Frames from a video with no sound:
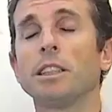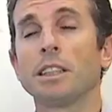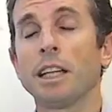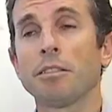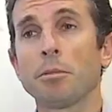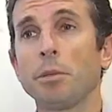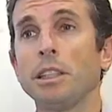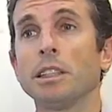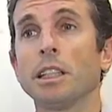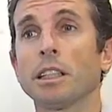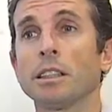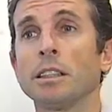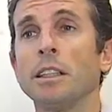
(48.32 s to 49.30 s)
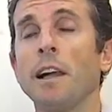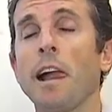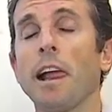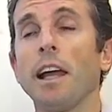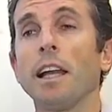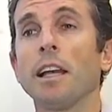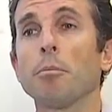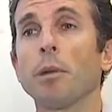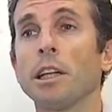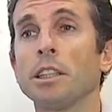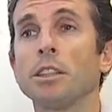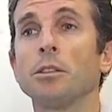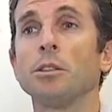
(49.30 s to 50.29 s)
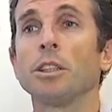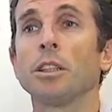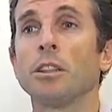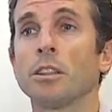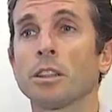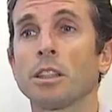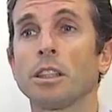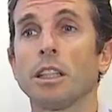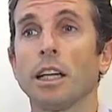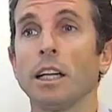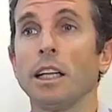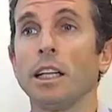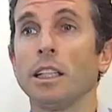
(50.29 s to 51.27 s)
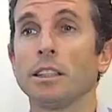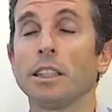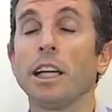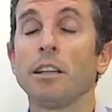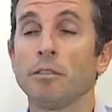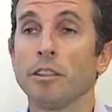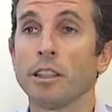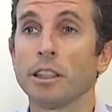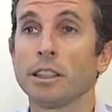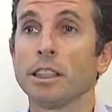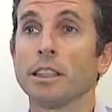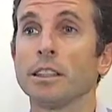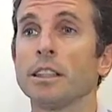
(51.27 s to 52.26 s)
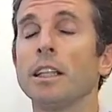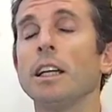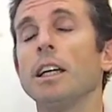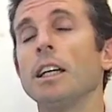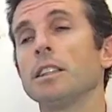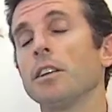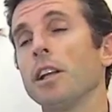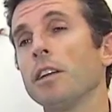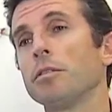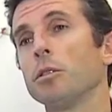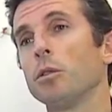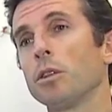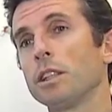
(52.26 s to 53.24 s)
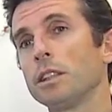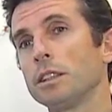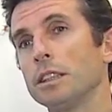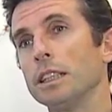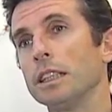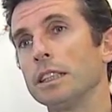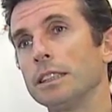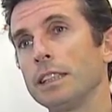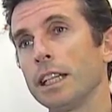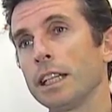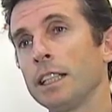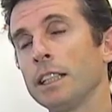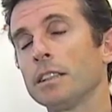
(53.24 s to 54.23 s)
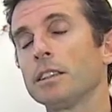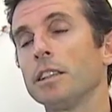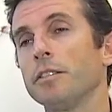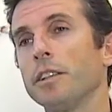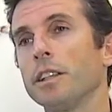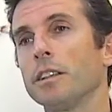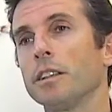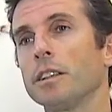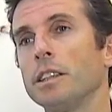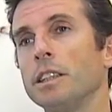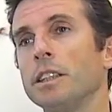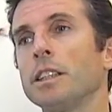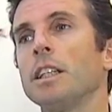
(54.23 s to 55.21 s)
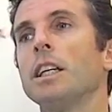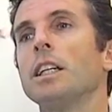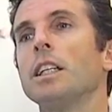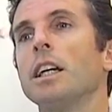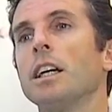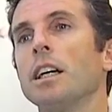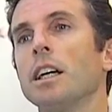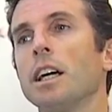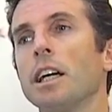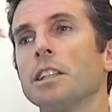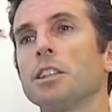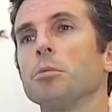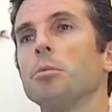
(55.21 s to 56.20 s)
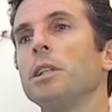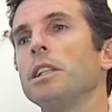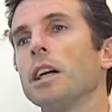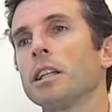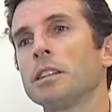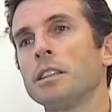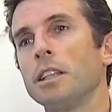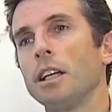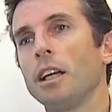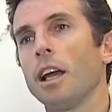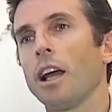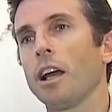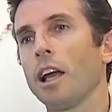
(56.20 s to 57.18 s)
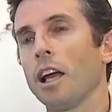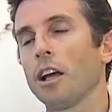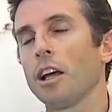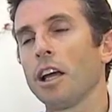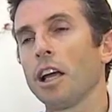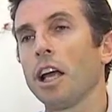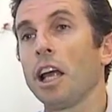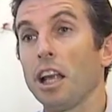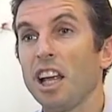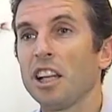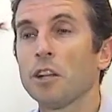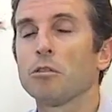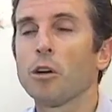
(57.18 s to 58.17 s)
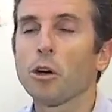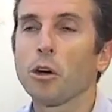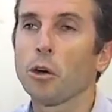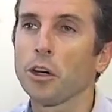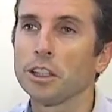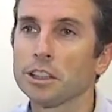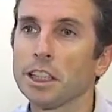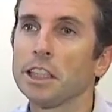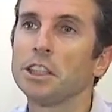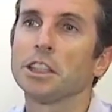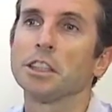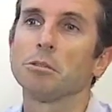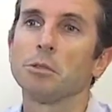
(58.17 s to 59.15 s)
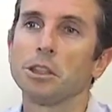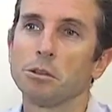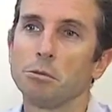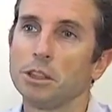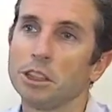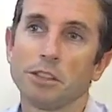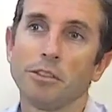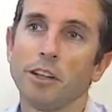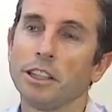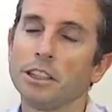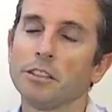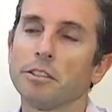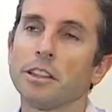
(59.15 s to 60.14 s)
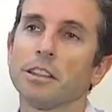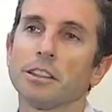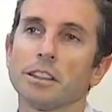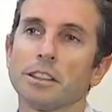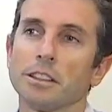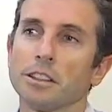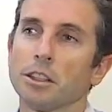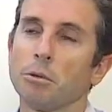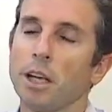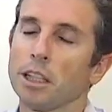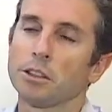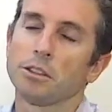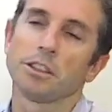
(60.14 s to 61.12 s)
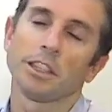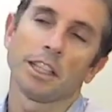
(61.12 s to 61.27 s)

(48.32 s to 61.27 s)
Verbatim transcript: but it's never been done in a patient whose heart is inverted. So therefore all the, the technical difficulties uh, has to be done uh, in the wrong orientation, which, which is very difficult. And so we had to